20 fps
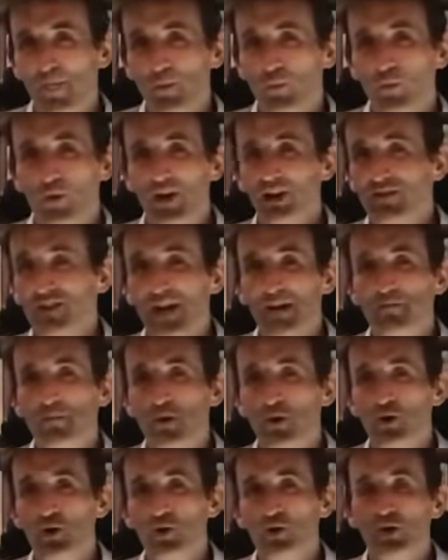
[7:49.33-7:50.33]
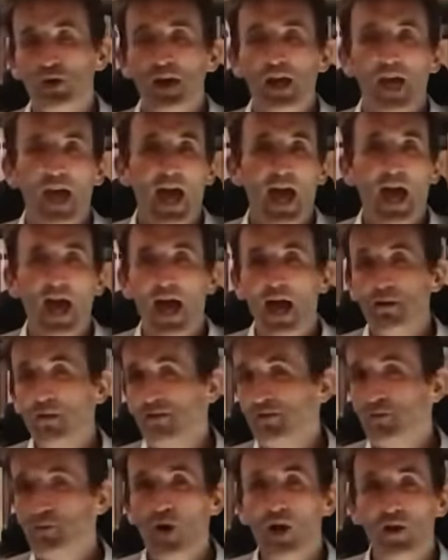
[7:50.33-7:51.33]
Whatever their mood, uh,
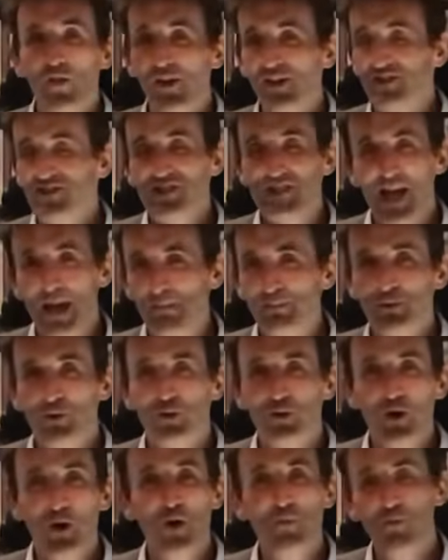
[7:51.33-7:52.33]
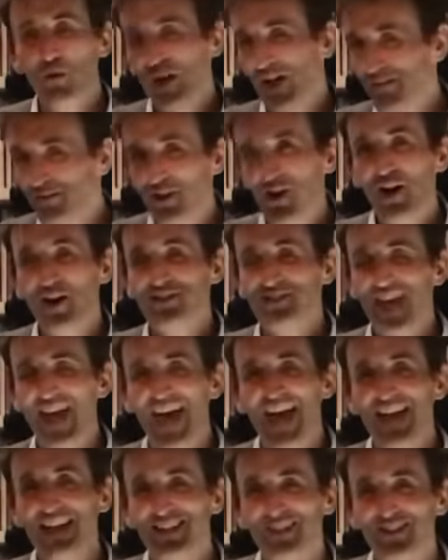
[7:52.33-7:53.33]
however well they slept or not, whatever lies
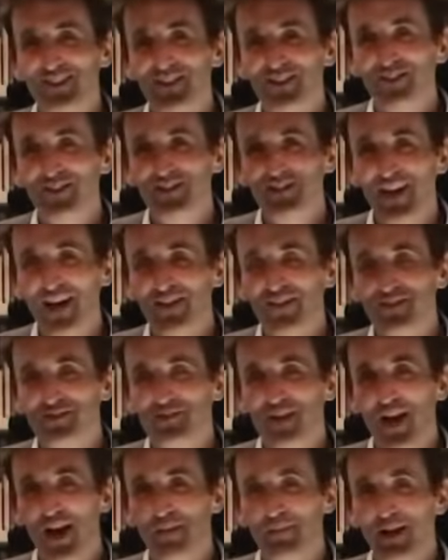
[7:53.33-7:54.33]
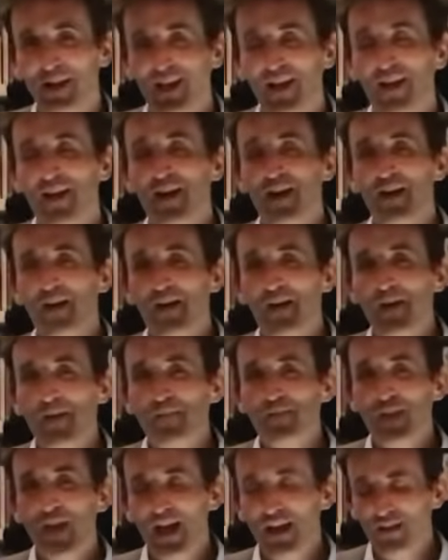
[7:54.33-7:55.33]
ahead in the, the day that's coming,
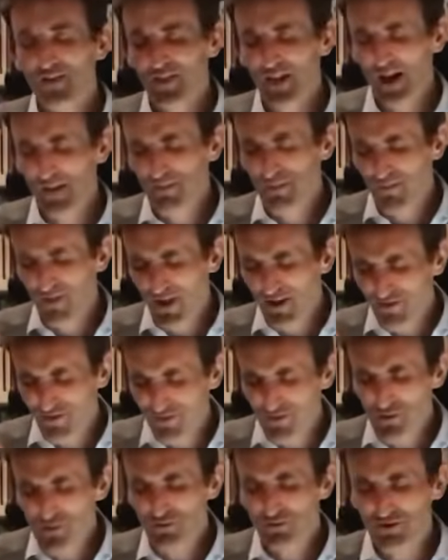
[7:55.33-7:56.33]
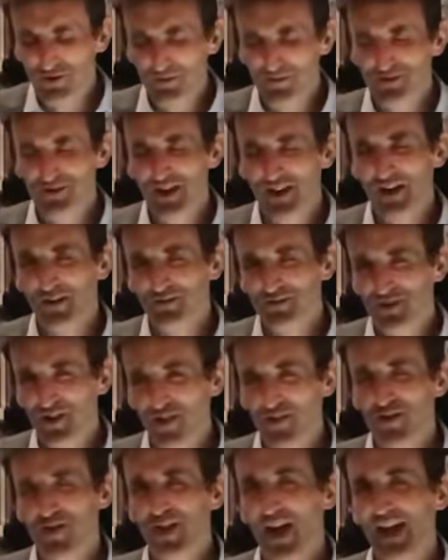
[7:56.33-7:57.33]
they, they, they force themselves to
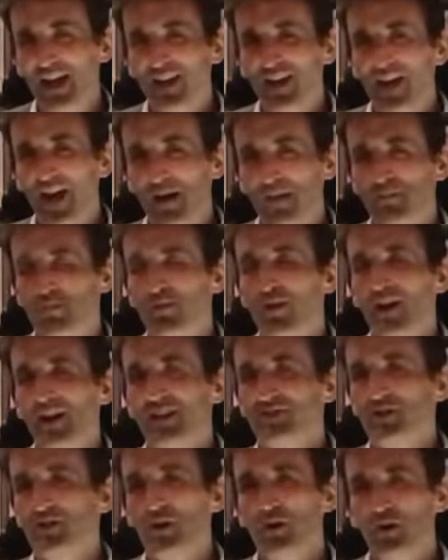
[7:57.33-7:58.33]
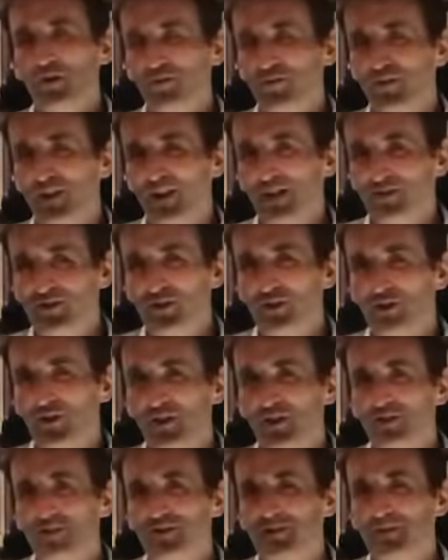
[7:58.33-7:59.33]
thank and praise God for His
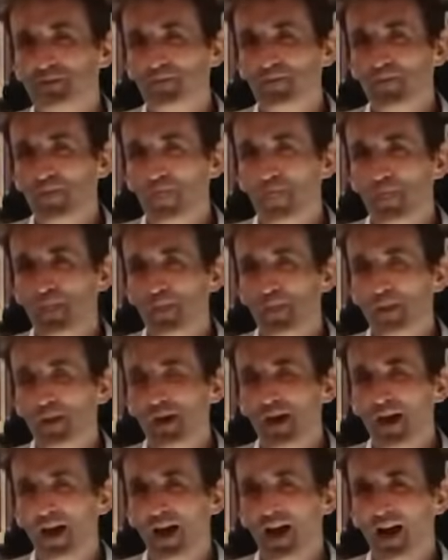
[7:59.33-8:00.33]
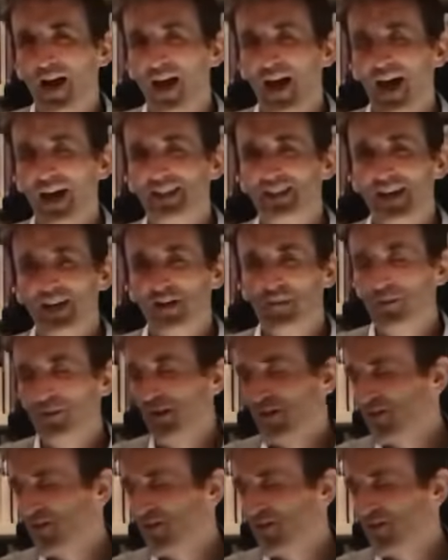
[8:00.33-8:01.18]
goodness. Uh, and that can be the